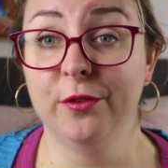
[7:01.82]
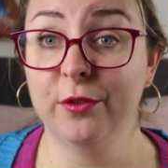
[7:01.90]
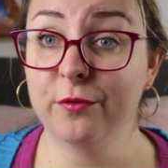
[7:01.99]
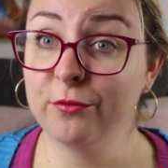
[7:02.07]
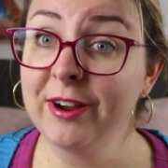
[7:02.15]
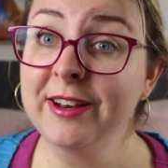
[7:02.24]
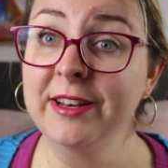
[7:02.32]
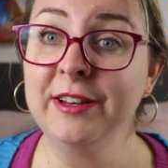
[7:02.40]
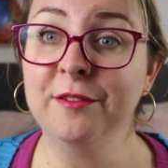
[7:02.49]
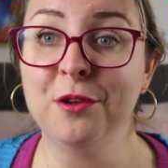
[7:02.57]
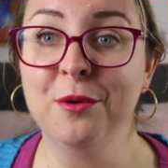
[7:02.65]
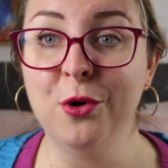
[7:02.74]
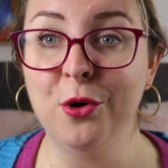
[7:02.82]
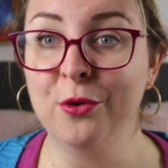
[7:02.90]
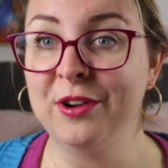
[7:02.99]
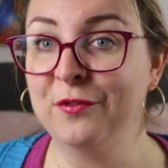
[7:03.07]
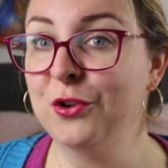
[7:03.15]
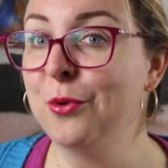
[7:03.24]
know if you've read any of them
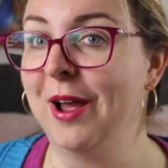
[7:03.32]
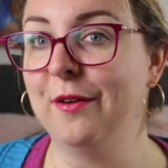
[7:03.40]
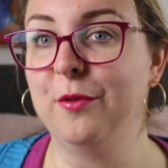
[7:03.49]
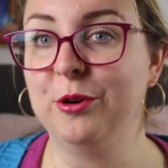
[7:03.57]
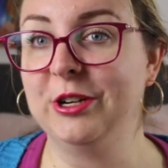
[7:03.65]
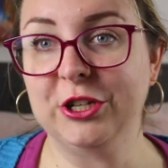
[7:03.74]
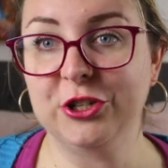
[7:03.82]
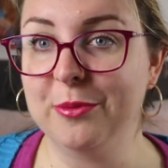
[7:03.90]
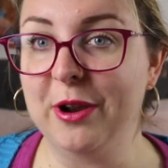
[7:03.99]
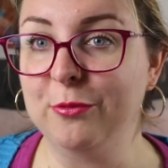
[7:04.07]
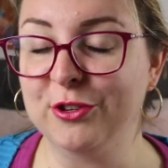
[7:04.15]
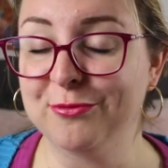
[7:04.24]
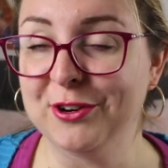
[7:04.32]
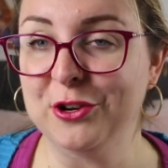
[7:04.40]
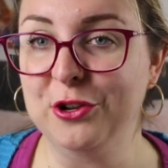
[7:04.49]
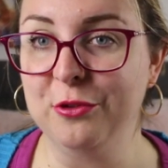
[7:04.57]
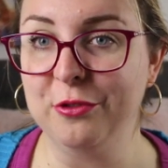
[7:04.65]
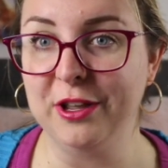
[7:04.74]
or if you have a prediction about which one
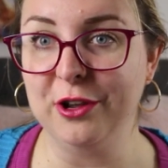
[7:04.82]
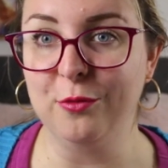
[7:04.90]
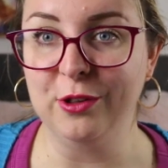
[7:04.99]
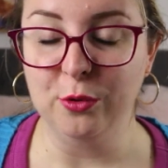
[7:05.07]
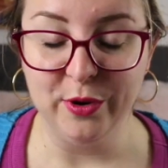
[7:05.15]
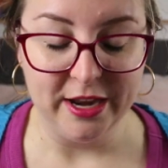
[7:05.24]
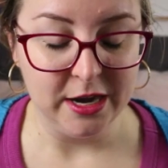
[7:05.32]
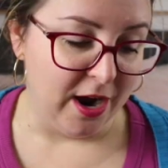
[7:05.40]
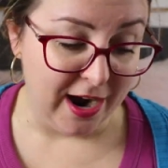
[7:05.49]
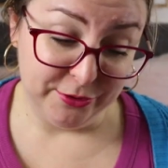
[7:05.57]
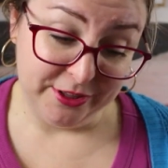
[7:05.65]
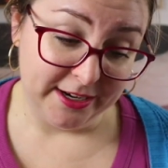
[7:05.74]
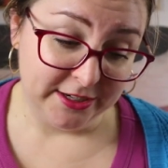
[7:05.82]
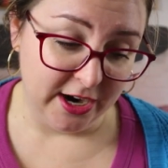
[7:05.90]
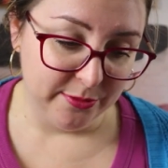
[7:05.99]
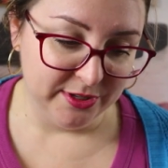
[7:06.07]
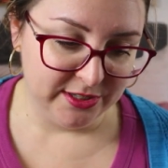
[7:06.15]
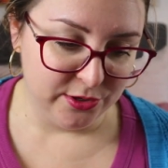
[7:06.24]
you think will win. I would like
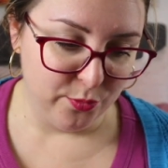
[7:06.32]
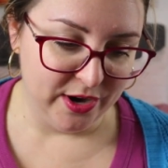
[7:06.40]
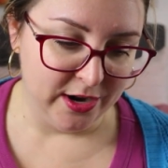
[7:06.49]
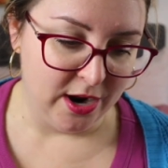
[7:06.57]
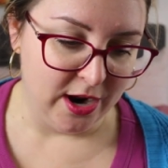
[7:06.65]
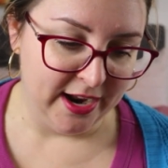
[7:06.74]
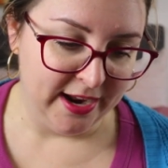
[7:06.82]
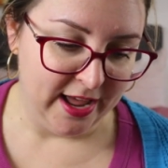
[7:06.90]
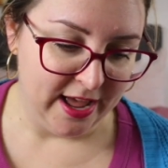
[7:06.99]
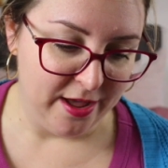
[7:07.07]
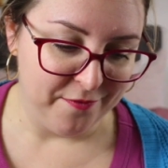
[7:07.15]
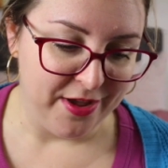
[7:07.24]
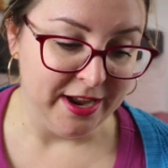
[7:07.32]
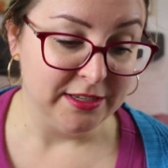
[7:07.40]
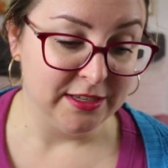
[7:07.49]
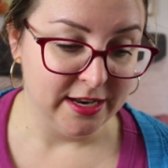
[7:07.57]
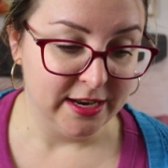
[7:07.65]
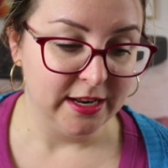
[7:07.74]
Timeless to win. I have a
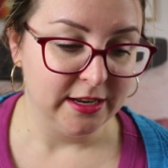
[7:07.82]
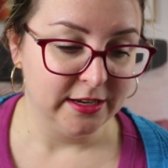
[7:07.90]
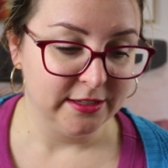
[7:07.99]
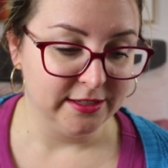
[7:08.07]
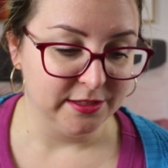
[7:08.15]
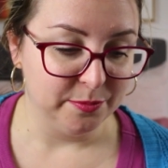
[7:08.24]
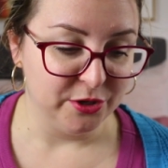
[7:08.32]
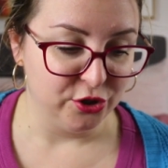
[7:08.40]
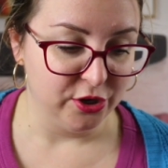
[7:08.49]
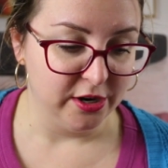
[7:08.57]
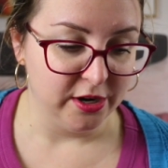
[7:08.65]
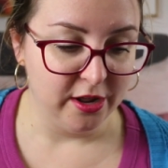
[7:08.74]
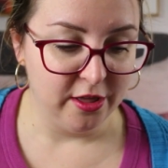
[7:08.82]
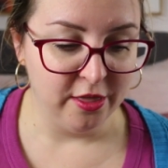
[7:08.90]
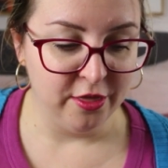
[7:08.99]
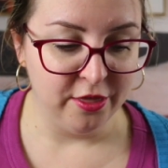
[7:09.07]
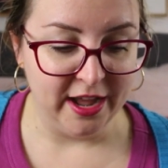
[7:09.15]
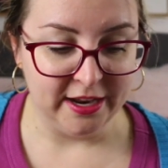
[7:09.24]
sneaking suspicion
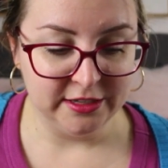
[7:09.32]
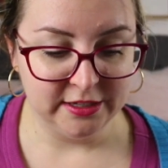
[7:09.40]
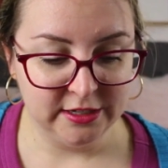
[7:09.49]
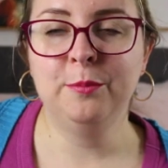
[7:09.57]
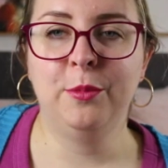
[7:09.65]
that